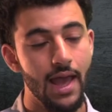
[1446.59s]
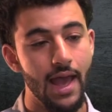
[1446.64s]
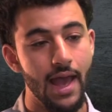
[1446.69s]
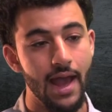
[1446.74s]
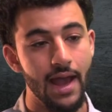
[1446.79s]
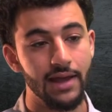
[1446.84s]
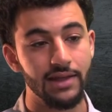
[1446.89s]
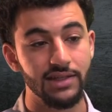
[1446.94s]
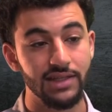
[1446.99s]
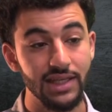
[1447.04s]

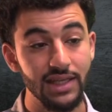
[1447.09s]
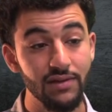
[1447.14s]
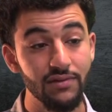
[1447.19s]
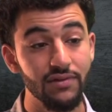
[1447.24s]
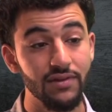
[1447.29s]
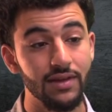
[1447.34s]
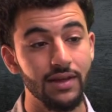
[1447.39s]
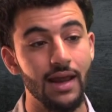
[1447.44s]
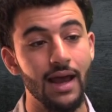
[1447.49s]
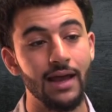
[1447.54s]
And
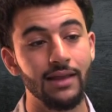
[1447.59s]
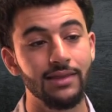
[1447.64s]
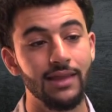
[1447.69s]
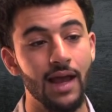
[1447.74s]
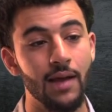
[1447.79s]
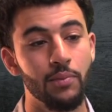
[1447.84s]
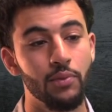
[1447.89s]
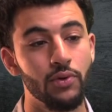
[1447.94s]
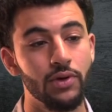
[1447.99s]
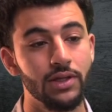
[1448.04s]
even at
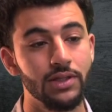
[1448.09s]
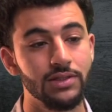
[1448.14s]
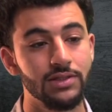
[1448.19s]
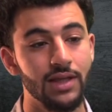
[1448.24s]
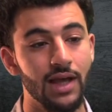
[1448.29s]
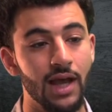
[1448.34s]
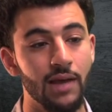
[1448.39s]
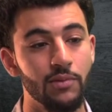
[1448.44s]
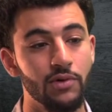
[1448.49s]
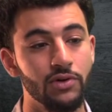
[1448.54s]
that point in
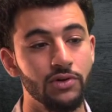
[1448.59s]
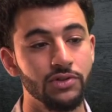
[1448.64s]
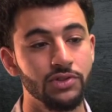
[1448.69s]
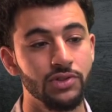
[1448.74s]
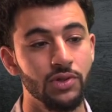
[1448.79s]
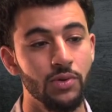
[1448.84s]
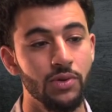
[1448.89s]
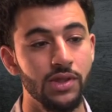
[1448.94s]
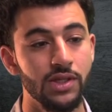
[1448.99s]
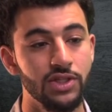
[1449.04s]
time,
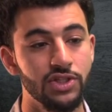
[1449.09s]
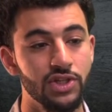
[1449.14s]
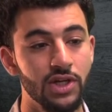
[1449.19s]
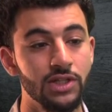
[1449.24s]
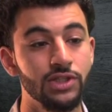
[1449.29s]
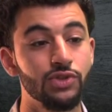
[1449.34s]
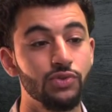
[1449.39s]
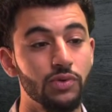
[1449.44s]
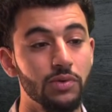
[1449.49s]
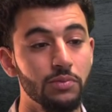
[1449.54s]
also, the
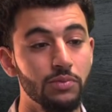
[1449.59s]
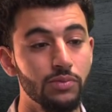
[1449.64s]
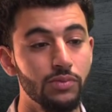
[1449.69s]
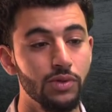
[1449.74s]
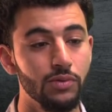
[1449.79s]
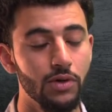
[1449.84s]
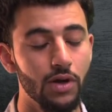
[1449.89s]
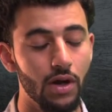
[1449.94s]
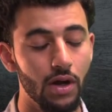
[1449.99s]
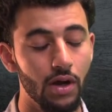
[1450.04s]
judge
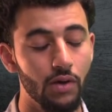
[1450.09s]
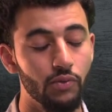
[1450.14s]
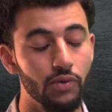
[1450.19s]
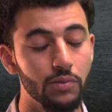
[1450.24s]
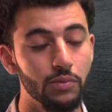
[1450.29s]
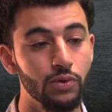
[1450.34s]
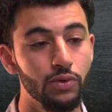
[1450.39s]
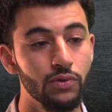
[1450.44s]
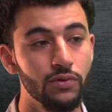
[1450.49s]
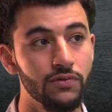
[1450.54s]

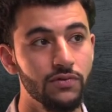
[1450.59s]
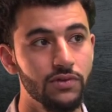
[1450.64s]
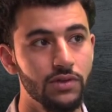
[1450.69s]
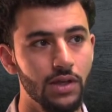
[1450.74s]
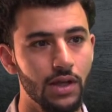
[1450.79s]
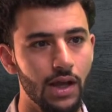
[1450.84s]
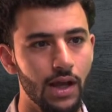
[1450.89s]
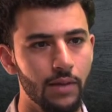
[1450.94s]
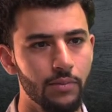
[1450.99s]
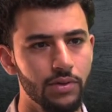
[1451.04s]
removed,
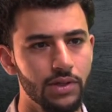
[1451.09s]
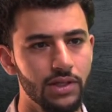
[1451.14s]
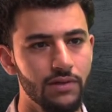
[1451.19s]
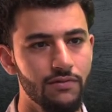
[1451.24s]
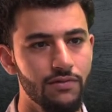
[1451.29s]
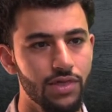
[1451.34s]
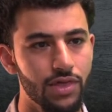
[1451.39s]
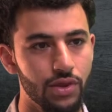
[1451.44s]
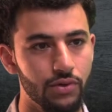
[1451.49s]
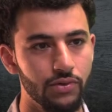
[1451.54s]
I believe,
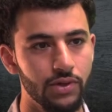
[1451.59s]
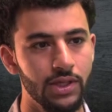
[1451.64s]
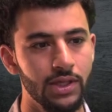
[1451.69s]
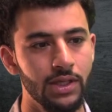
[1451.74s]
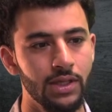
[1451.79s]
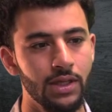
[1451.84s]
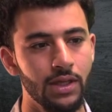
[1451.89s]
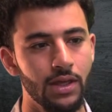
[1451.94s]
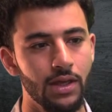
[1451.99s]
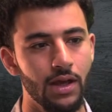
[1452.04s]

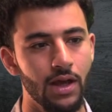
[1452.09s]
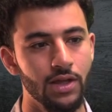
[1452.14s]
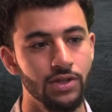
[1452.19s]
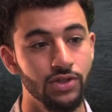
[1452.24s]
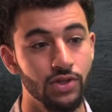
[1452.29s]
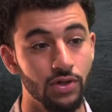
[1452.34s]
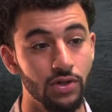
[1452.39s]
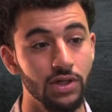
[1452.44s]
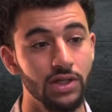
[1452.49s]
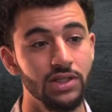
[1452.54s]
three
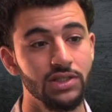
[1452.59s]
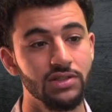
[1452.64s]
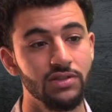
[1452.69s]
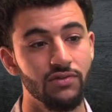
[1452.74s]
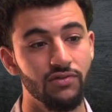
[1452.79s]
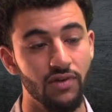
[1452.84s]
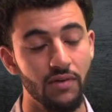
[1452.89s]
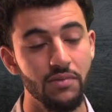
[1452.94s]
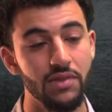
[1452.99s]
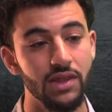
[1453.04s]
attorneys
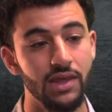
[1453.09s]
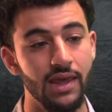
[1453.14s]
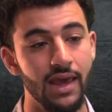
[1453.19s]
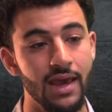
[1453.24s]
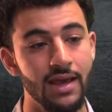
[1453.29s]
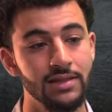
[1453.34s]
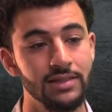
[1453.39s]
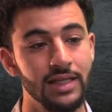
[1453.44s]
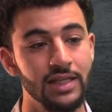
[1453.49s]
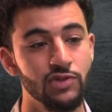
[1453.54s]
from the
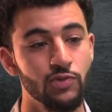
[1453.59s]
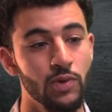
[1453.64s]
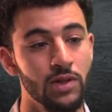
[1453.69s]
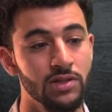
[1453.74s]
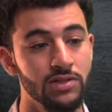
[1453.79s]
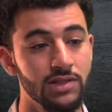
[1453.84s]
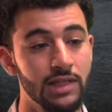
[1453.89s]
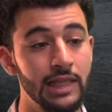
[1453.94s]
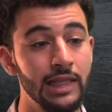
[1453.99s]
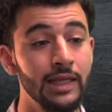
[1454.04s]
case, as well
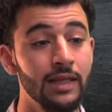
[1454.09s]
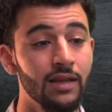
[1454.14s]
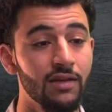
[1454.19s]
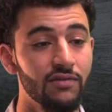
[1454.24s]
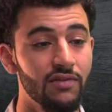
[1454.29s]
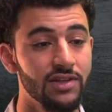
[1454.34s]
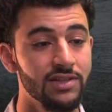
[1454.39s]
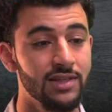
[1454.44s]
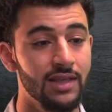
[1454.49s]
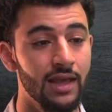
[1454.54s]
as the lead
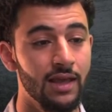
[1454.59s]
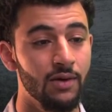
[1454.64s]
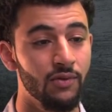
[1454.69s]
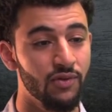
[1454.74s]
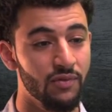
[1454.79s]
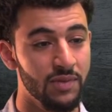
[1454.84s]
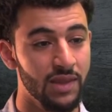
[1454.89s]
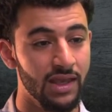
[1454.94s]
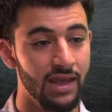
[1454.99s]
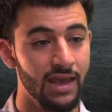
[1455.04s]
investigator
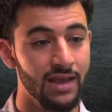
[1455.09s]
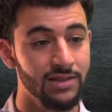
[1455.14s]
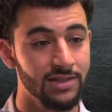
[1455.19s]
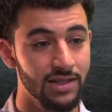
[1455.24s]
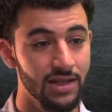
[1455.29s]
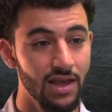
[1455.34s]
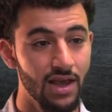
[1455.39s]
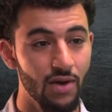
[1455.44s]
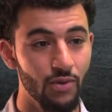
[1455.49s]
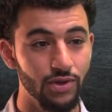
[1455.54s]
from the case,
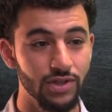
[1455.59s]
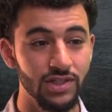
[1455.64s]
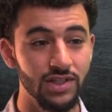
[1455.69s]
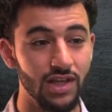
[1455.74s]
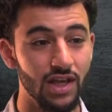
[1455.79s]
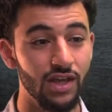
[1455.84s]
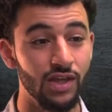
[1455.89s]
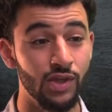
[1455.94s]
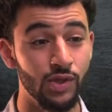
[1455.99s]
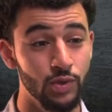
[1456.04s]
which is
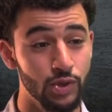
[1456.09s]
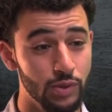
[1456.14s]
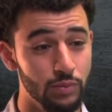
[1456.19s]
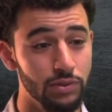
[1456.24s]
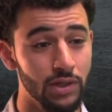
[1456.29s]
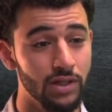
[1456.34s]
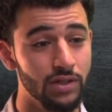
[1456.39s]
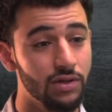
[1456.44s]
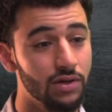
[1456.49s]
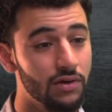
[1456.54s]
a huge
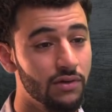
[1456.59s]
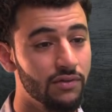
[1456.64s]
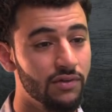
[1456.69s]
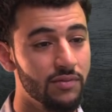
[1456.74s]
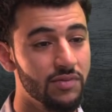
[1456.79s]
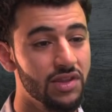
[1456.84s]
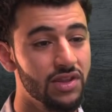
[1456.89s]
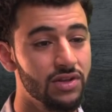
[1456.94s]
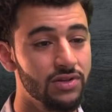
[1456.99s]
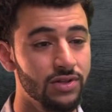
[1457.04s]
blunder
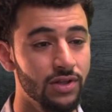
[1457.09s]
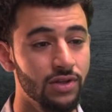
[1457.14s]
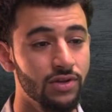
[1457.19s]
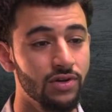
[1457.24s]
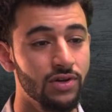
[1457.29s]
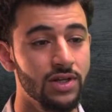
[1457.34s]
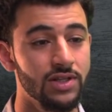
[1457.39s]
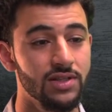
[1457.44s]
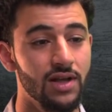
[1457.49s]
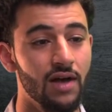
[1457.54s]
from the district
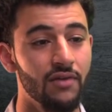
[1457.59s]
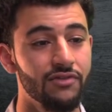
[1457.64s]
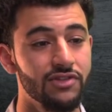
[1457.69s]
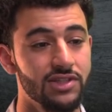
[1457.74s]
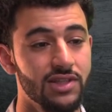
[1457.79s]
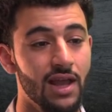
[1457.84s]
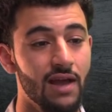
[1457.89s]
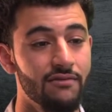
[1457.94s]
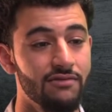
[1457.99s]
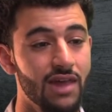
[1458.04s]
attorney's office
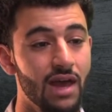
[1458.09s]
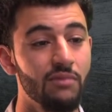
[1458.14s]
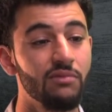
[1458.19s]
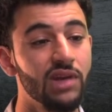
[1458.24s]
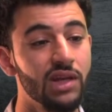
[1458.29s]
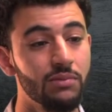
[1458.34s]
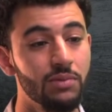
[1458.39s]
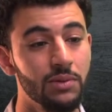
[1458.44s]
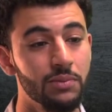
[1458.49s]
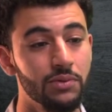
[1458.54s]
to have that
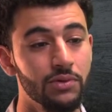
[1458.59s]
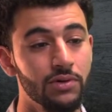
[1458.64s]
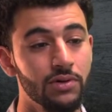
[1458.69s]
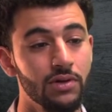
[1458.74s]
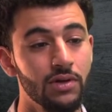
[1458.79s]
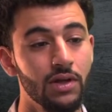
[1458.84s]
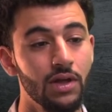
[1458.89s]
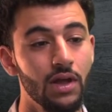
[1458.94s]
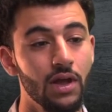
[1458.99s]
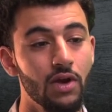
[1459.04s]
many people
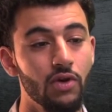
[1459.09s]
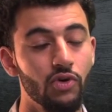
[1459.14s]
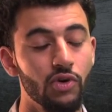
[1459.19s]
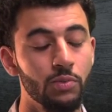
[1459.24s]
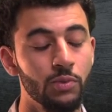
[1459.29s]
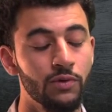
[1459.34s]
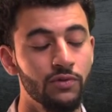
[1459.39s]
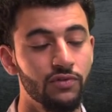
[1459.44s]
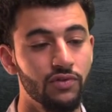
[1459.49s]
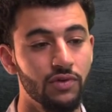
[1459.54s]

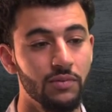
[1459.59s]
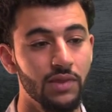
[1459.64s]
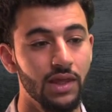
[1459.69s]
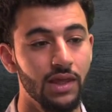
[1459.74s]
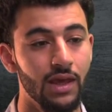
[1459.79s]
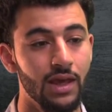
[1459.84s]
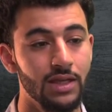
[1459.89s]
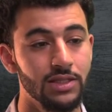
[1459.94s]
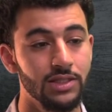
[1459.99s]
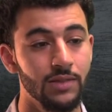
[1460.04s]
removed from the
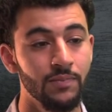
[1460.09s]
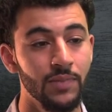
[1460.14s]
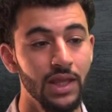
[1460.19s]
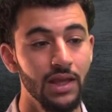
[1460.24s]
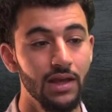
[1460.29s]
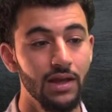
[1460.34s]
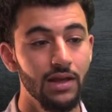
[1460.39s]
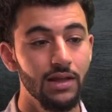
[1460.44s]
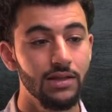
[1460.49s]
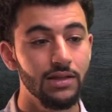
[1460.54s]
case.
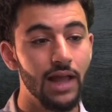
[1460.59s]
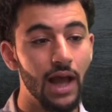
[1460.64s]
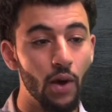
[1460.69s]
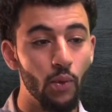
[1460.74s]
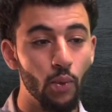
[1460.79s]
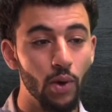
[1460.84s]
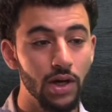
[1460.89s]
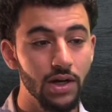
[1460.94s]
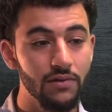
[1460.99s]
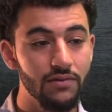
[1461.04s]
Now,
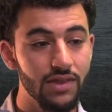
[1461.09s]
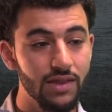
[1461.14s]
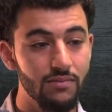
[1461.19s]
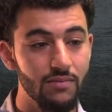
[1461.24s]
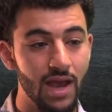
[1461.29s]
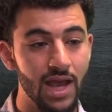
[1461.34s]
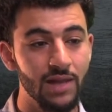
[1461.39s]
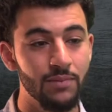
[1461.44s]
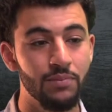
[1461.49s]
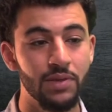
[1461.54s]
one of the
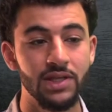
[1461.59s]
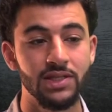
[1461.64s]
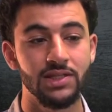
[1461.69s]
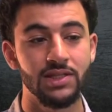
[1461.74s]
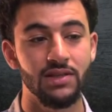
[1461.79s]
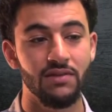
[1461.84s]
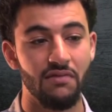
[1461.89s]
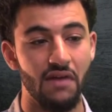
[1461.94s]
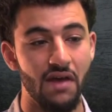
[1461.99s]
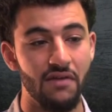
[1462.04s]
main
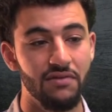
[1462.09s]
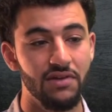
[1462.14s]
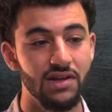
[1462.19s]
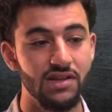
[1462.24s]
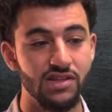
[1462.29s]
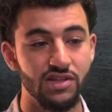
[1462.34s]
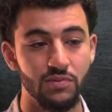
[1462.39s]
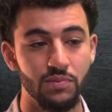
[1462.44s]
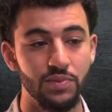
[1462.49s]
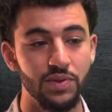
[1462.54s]
pieces of
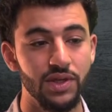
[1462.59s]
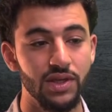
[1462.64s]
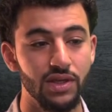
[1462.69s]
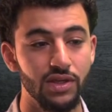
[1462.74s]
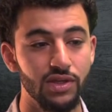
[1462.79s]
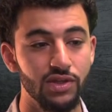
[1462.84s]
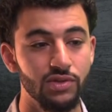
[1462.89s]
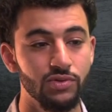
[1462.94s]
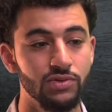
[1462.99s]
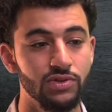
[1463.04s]
evidence being
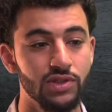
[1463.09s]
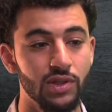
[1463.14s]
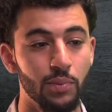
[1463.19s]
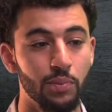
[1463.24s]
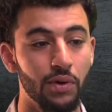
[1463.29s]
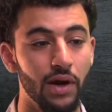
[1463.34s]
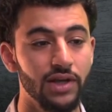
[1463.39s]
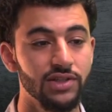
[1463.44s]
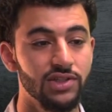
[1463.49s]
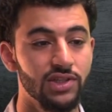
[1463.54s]
used to
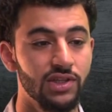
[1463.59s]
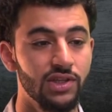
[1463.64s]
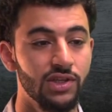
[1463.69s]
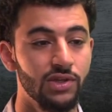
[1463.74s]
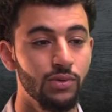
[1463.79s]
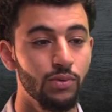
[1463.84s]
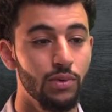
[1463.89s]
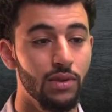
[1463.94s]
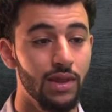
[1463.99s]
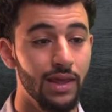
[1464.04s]

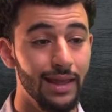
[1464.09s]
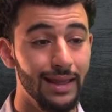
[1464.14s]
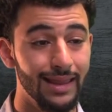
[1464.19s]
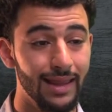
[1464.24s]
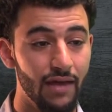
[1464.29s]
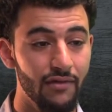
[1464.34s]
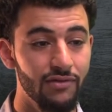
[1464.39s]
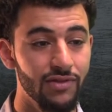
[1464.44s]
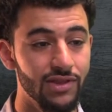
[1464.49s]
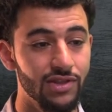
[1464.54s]
prosecute the
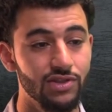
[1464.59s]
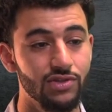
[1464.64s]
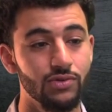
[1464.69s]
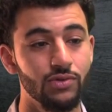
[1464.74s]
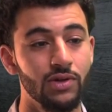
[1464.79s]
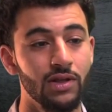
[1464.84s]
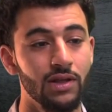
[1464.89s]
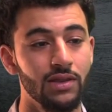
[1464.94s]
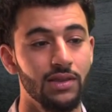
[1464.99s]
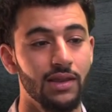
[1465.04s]
11th
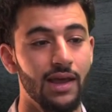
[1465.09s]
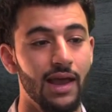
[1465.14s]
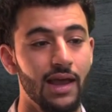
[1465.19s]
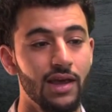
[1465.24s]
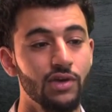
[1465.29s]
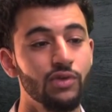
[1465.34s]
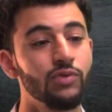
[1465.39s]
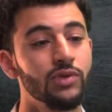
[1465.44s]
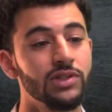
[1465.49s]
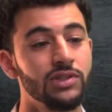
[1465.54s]
student, the guy
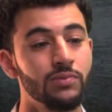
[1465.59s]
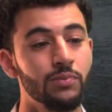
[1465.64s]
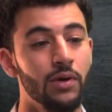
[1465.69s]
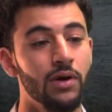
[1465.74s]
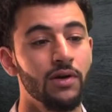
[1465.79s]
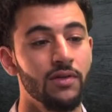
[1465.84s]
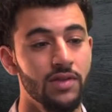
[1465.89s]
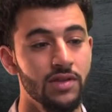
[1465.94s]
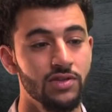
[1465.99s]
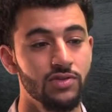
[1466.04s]
who was
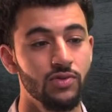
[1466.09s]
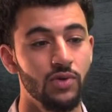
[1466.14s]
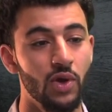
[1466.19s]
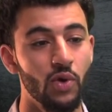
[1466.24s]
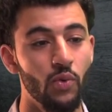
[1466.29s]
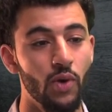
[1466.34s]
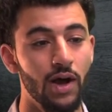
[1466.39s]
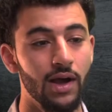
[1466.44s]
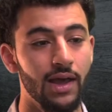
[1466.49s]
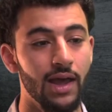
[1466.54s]
part of the
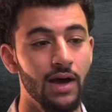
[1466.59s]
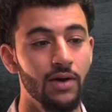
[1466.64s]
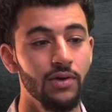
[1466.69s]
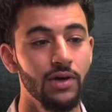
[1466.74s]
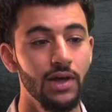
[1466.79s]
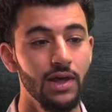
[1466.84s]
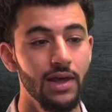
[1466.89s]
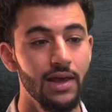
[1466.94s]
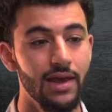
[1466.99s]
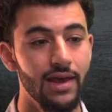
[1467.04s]
student walkout,
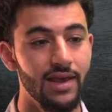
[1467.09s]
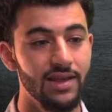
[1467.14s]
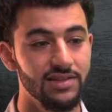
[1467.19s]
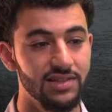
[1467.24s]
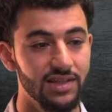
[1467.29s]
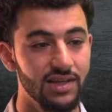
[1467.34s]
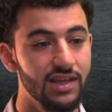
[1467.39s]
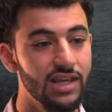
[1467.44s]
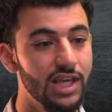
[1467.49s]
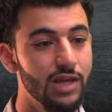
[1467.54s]
is
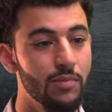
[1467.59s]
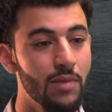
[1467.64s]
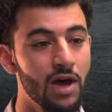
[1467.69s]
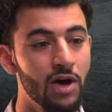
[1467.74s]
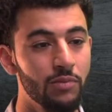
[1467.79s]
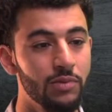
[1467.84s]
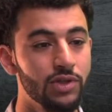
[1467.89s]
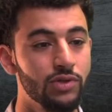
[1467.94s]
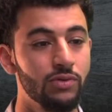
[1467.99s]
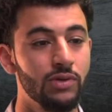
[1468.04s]
an
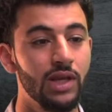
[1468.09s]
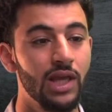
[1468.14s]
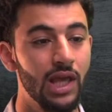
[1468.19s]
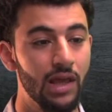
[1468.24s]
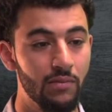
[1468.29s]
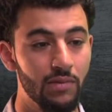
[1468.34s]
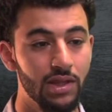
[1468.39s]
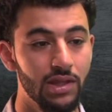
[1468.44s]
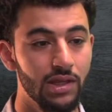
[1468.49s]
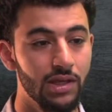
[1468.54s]
email between
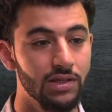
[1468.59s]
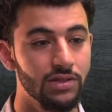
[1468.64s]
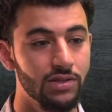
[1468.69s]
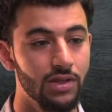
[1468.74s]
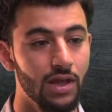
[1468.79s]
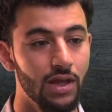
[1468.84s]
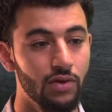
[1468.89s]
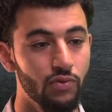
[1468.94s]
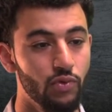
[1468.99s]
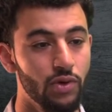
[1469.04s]
him
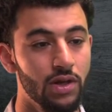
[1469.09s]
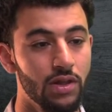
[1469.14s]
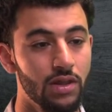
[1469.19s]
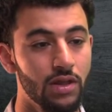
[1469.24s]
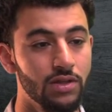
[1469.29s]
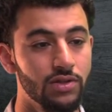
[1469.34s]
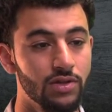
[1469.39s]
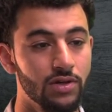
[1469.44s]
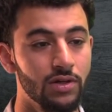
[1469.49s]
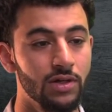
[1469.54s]
and one of the
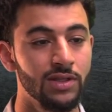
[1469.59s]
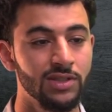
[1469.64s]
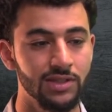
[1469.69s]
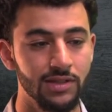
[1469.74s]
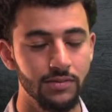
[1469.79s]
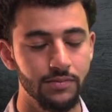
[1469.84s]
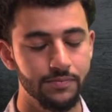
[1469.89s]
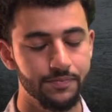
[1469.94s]
attorneys.